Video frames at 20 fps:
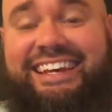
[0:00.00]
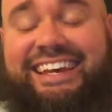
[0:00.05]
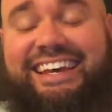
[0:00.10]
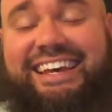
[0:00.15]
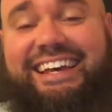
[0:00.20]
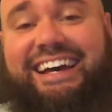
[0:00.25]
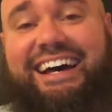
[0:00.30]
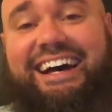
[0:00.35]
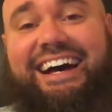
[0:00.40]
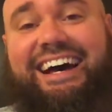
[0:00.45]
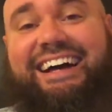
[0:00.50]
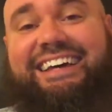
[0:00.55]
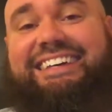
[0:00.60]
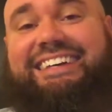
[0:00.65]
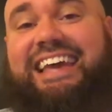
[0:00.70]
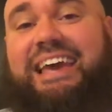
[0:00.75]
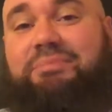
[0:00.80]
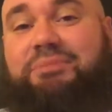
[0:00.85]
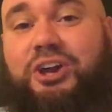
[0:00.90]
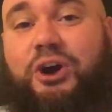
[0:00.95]

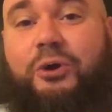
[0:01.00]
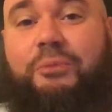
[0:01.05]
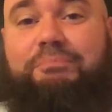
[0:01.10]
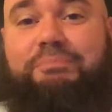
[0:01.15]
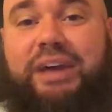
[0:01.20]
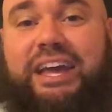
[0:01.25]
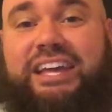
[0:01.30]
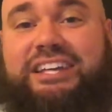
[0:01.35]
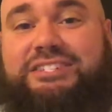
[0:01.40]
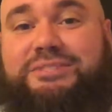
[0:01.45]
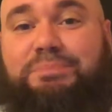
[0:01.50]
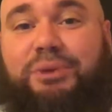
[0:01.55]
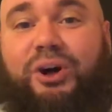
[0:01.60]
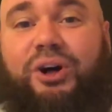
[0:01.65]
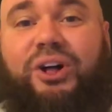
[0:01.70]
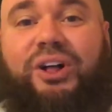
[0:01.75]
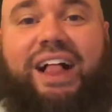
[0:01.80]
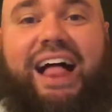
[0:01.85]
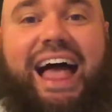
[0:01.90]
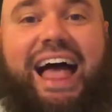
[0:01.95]
KBO
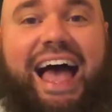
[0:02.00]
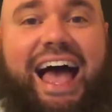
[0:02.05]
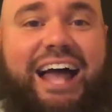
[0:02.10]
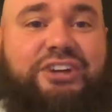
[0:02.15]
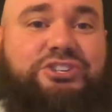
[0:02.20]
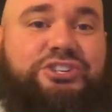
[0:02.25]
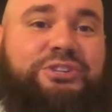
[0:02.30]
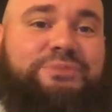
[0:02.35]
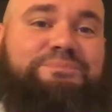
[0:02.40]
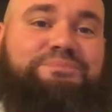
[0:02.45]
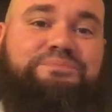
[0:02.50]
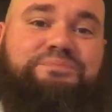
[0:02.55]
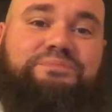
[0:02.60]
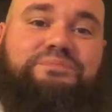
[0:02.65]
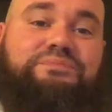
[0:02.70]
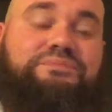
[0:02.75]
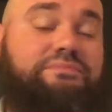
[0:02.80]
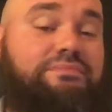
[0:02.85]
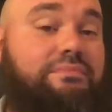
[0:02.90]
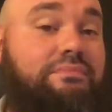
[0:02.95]
baseball action.
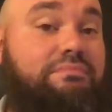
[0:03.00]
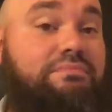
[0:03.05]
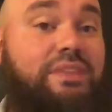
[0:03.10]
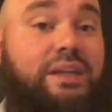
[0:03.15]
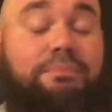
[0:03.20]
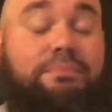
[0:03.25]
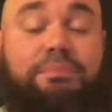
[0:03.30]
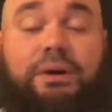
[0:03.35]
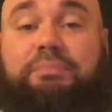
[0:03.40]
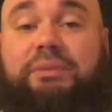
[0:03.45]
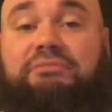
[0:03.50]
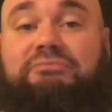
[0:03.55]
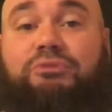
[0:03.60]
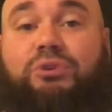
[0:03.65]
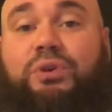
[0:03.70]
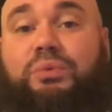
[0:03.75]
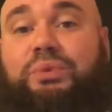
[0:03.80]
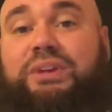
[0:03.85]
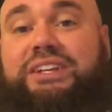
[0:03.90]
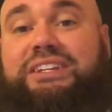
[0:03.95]
But
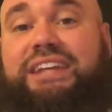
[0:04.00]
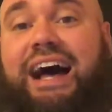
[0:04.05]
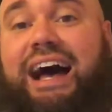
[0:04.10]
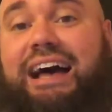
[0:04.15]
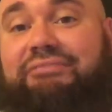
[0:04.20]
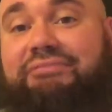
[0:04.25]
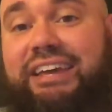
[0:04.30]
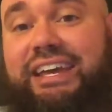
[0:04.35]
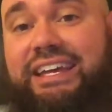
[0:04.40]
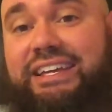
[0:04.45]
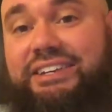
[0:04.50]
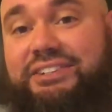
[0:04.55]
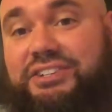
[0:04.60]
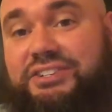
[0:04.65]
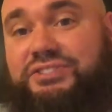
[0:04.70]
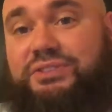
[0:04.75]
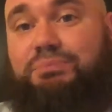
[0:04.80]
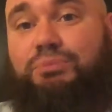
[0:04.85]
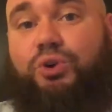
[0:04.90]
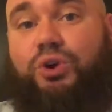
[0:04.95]
before we dive into
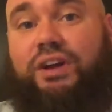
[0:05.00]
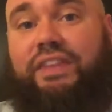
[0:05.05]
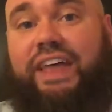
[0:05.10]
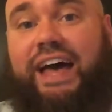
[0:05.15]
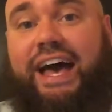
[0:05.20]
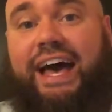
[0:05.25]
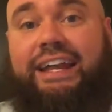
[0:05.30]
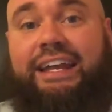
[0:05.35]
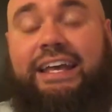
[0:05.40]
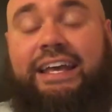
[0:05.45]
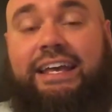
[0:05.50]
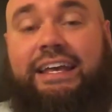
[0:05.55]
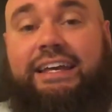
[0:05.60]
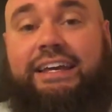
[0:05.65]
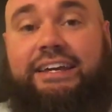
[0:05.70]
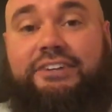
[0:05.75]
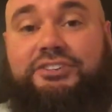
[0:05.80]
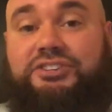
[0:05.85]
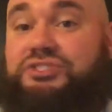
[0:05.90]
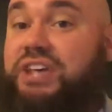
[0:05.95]
some more of that,
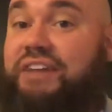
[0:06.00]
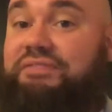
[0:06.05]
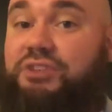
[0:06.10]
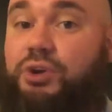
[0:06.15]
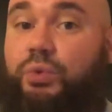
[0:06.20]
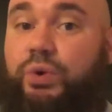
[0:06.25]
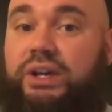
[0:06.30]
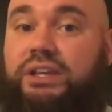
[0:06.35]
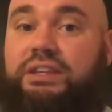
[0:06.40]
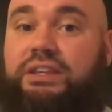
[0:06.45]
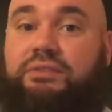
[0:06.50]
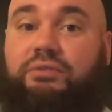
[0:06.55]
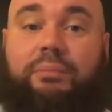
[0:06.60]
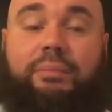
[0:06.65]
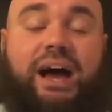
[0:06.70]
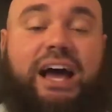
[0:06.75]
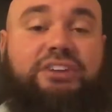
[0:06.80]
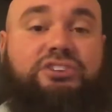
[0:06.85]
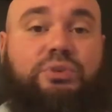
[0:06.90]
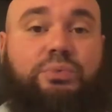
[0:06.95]
I just have to quickly
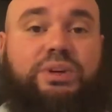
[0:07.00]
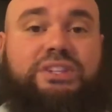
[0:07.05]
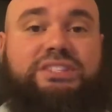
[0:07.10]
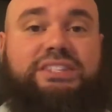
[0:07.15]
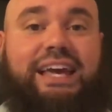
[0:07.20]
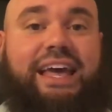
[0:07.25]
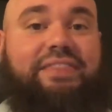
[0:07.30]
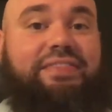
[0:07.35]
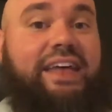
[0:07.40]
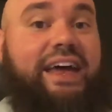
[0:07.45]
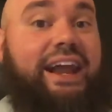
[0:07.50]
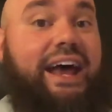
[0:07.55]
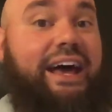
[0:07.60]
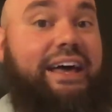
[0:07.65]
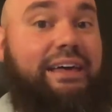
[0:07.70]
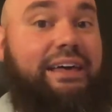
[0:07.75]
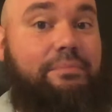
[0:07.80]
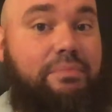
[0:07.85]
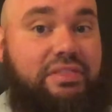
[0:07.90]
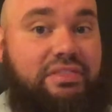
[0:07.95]
remind you once again that
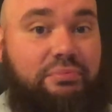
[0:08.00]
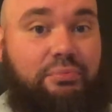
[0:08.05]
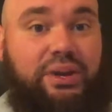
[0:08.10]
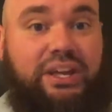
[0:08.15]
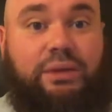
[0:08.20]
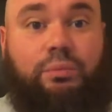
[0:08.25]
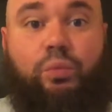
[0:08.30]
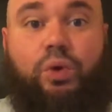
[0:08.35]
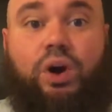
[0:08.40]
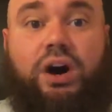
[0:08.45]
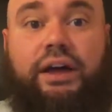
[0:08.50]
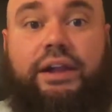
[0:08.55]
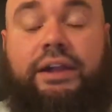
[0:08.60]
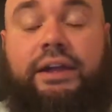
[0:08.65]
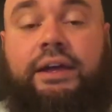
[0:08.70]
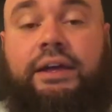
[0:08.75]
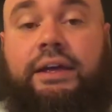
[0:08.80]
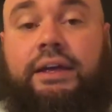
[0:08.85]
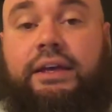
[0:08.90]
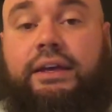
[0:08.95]
I am
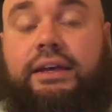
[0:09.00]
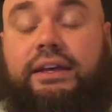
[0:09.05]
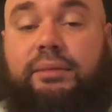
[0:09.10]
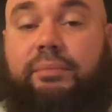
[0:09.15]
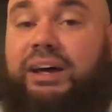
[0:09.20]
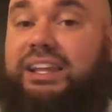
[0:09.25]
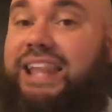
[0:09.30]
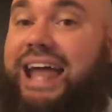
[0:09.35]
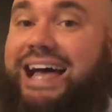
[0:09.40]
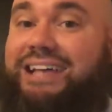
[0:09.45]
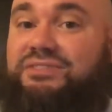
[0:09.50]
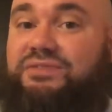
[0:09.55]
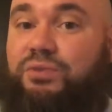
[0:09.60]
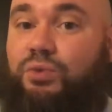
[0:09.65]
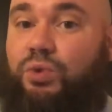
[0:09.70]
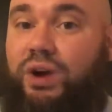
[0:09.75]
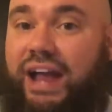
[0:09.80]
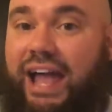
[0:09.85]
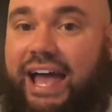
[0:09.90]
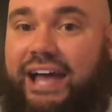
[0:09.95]
3-1 in my last
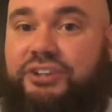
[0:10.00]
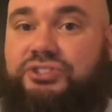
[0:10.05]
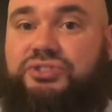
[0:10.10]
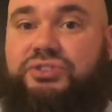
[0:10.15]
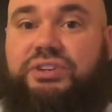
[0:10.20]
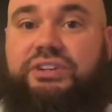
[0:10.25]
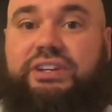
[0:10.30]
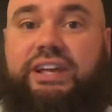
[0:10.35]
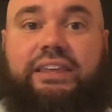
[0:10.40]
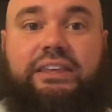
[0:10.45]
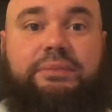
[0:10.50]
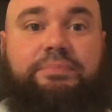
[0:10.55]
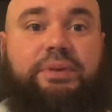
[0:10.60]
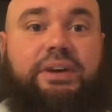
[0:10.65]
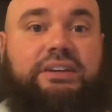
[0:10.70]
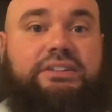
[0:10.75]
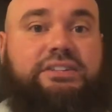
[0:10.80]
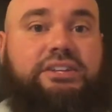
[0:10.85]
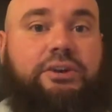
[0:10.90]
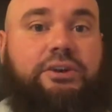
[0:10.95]
4 extra daily
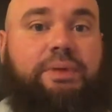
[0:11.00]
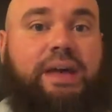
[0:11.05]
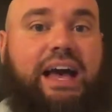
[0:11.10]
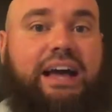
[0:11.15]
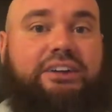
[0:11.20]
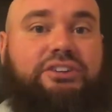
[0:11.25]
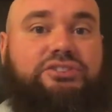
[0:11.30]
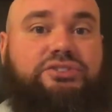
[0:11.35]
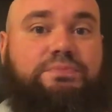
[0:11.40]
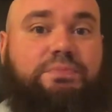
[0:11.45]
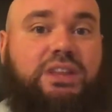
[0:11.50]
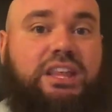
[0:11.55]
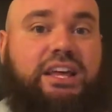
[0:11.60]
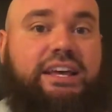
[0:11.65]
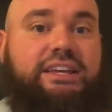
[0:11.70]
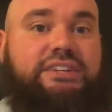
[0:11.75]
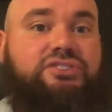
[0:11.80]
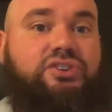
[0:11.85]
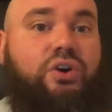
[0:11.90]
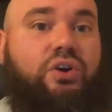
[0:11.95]
pick tier package
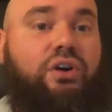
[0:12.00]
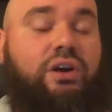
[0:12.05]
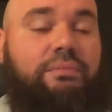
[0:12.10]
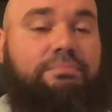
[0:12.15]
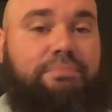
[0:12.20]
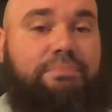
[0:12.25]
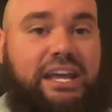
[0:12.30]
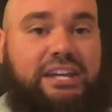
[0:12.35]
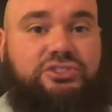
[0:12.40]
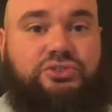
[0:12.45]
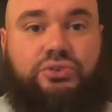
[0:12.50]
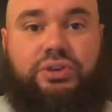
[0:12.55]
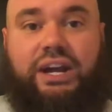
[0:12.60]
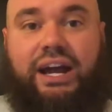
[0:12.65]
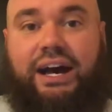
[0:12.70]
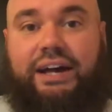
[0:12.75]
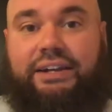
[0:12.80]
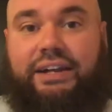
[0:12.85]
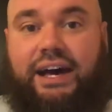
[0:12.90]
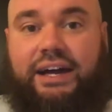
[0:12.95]
plays on
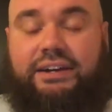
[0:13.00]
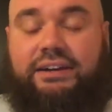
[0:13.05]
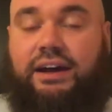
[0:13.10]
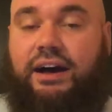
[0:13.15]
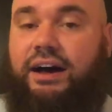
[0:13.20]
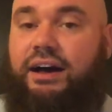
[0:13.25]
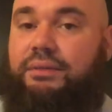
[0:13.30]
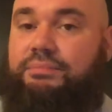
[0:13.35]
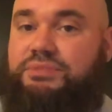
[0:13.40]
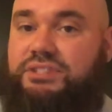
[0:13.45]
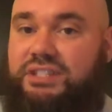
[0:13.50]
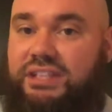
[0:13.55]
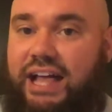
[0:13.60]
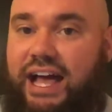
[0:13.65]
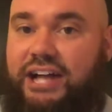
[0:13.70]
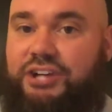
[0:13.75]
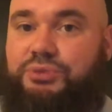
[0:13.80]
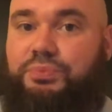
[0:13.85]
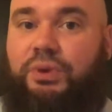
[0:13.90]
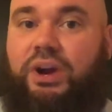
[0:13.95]

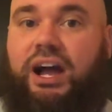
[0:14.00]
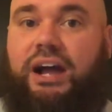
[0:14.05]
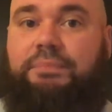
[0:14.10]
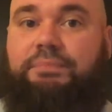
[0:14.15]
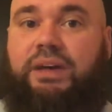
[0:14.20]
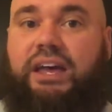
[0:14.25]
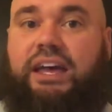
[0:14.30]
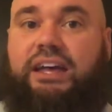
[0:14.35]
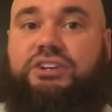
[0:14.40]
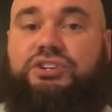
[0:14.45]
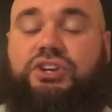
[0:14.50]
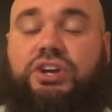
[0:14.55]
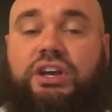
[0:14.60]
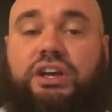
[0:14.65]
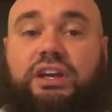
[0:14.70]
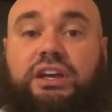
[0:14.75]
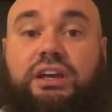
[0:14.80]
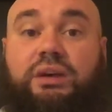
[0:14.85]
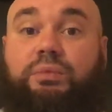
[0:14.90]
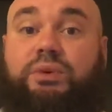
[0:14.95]
patreon.com/brockpage.
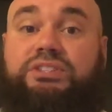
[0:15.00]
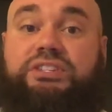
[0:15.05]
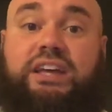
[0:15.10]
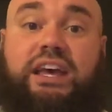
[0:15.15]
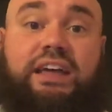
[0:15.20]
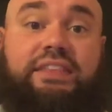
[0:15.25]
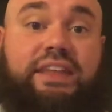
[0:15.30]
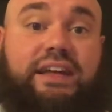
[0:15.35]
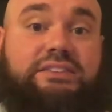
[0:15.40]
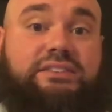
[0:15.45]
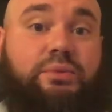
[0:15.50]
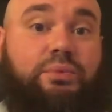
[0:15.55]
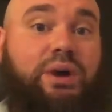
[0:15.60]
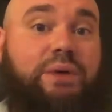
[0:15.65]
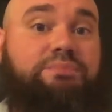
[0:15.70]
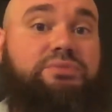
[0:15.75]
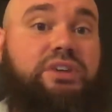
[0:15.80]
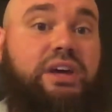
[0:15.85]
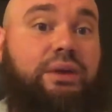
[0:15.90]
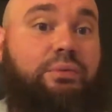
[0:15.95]
And once again, that's a
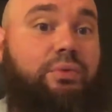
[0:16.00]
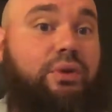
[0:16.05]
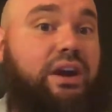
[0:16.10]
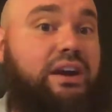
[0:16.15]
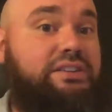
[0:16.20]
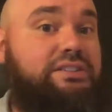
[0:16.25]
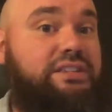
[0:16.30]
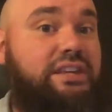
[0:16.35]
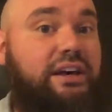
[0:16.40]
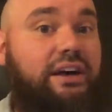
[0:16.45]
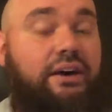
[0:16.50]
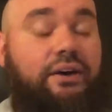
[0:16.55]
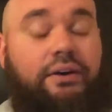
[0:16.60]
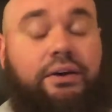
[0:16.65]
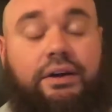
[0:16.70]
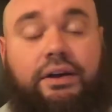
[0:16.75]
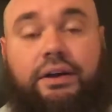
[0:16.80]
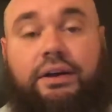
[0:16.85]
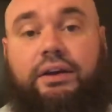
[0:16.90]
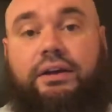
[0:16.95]
website where I
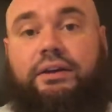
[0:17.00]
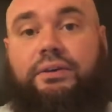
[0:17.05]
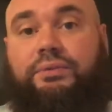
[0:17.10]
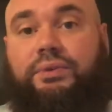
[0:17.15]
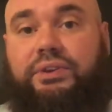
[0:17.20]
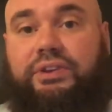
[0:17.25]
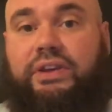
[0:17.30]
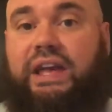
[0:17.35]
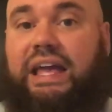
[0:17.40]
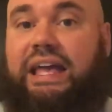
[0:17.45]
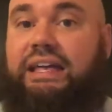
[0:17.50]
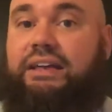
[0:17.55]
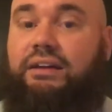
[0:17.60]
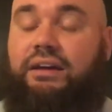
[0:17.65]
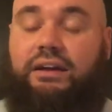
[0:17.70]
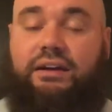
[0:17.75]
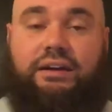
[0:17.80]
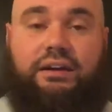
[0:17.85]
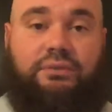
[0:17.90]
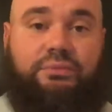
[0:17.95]
sell
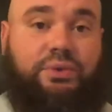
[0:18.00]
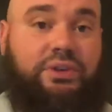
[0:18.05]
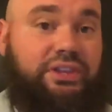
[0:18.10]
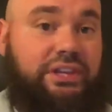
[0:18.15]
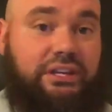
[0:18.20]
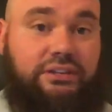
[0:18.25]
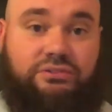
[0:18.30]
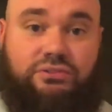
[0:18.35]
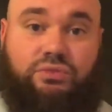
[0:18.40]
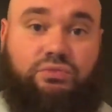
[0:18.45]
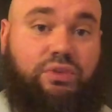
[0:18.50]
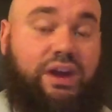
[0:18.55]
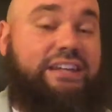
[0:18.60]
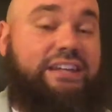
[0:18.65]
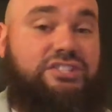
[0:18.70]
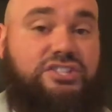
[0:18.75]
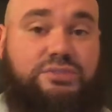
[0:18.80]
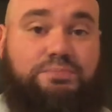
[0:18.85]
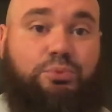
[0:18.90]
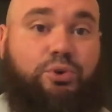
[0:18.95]
really
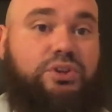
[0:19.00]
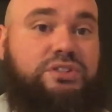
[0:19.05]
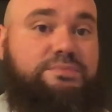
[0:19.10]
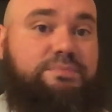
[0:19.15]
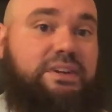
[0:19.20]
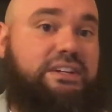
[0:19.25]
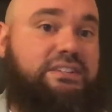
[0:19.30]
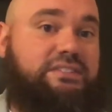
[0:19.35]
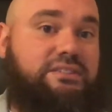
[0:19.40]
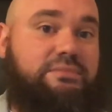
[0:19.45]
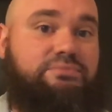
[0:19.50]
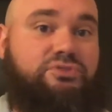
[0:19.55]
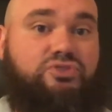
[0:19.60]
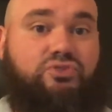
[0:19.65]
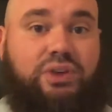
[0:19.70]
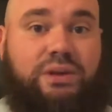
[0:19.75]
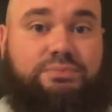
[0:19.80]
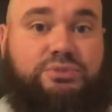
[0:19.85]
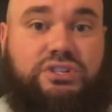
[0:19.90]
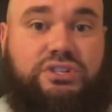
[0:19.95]
great sports pick
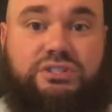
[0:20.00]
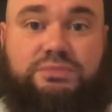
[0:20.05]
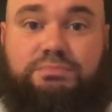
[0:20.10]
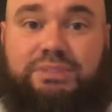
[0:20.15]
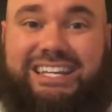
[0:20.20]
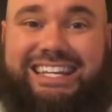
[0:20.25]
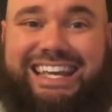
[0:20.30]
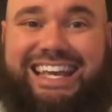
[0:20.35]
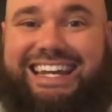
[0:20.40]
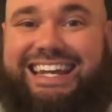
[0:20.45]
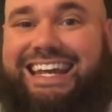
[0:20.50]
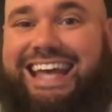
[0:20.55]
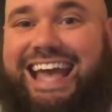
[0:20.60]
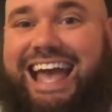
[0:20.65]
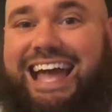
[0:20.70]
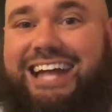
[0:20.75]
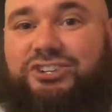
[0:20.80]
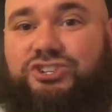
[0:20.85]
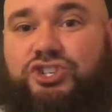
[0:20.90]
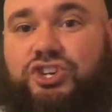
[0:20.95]
subscriptions beginning
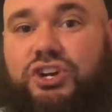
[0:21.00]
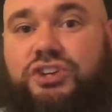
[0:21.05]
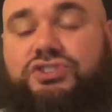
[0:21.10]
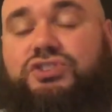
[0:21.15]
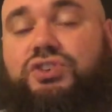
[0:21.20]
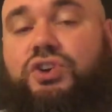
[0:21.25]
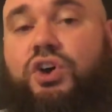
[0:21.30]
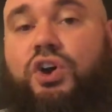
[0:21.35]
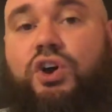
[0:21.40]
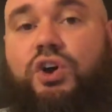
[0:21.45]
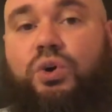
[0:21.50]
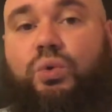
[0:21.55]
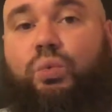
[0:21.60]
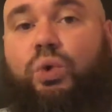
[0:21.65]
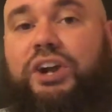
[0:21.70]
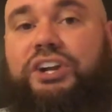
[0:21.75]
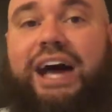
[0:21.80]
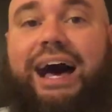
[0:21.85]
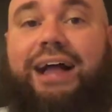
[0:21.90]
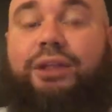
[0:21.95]
at just
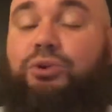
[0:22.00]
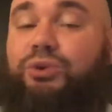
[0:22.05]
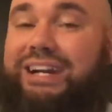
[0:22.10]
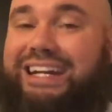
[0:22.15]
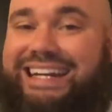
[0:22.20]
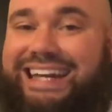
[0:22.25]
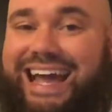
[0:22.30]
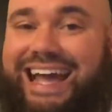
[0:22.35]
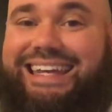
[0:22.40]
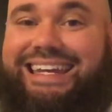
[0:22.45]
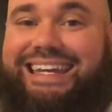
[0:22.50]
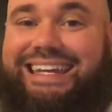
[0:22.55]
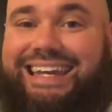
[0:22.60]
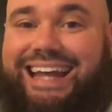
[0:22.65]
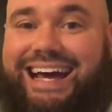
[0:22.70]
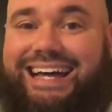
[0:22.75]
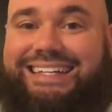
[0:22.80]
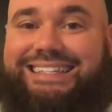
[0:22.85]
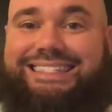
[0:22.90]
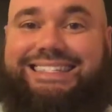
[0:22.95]

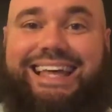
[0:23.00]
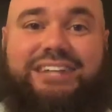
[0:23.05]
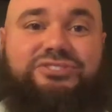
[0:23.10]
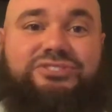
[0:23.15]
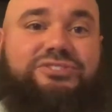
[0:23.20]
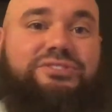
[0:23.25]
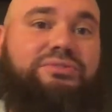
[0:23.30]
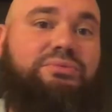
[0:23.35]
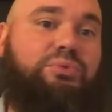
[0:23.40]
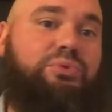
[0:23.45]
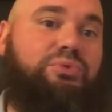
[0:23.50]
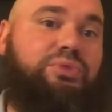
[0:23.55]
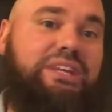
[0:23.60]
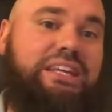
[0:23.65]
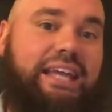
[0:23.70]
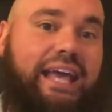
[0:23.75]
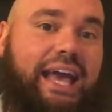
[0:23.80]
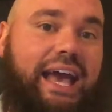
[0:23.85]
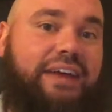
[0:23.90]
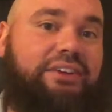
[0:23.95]
$1.99 through
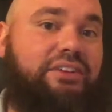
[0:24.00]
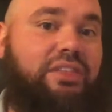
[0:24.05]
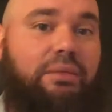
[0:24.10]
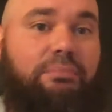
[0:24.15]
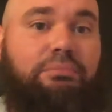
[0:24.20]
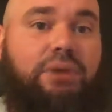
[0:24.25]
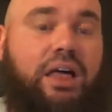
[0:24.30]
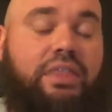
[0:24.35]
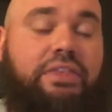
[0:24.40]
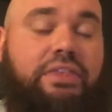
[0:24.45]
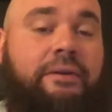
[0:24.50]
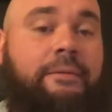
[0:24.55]
the end of the month.